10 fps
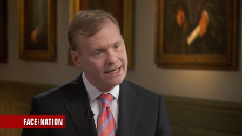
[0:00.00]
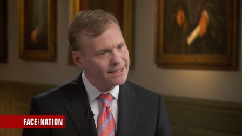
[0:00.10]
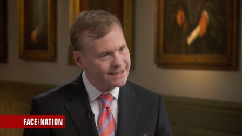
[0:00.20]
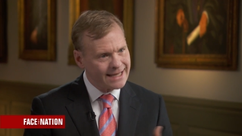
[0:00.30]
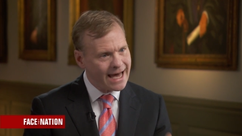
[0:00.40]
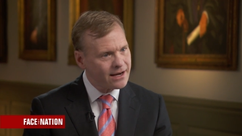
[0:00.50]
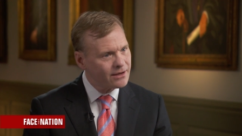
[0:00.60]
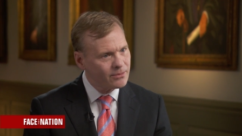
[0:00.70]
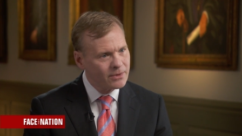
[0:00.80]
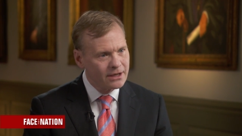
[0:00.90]
Is that
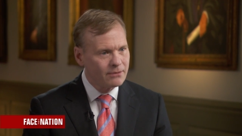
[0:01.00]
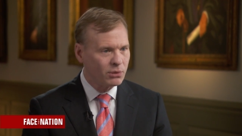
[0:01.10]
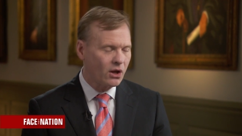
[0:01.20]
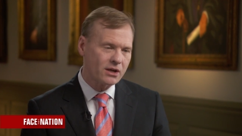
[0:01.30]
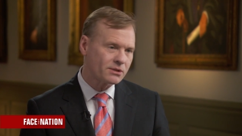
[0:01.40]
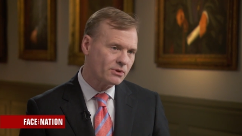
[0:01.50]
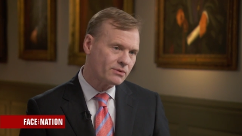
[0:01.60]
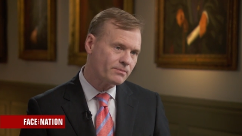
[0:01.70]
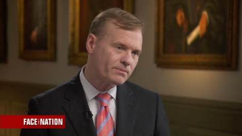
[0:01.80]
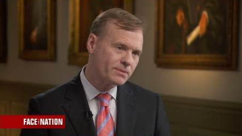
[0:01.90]
a
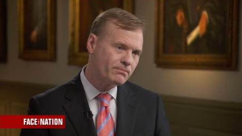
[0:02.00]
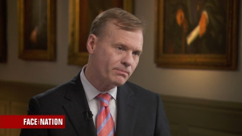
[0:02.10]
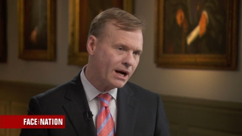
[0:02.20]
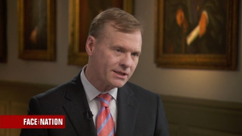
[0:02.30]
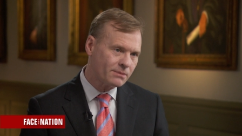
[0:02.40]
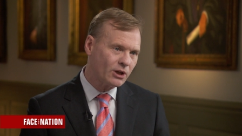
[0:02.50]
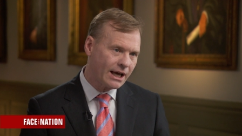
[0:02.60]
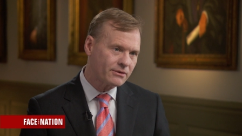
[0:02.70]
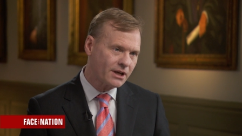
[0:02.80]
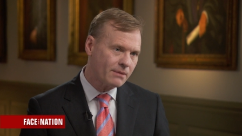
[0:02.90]
plausible, possible
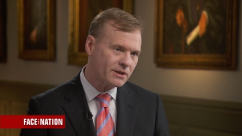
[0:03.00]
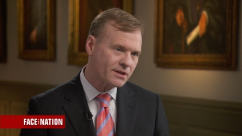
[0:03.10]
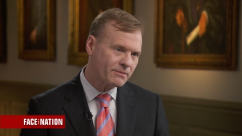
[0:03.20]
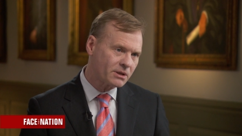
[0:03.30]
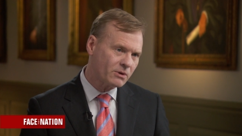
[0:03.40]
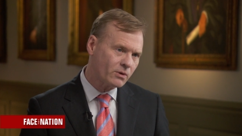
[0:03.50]
outcome and something to be